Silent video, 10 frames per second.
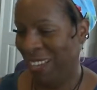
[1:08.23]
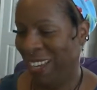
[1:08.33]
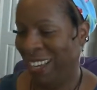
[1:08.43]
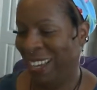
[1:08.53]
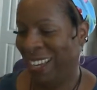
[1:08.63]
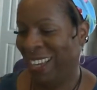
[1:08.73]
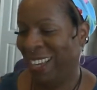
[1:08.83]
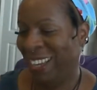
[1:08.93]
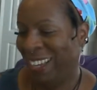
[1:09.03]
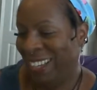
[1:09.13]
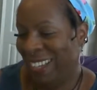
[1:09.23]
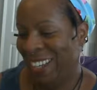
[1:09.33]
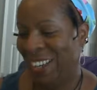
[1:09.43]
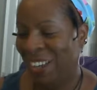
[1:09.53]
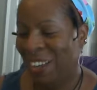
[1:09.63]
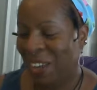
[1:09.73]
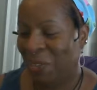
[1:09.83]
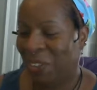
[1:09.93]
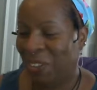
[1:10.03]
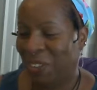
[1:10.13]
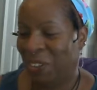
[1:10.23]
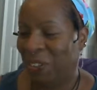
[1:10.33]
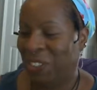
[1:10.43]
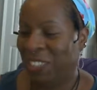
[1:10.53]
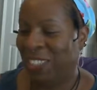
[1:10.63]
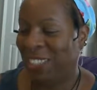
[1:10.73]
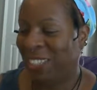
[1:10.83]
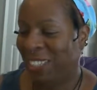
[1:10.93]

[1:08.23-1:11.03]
A little nervous,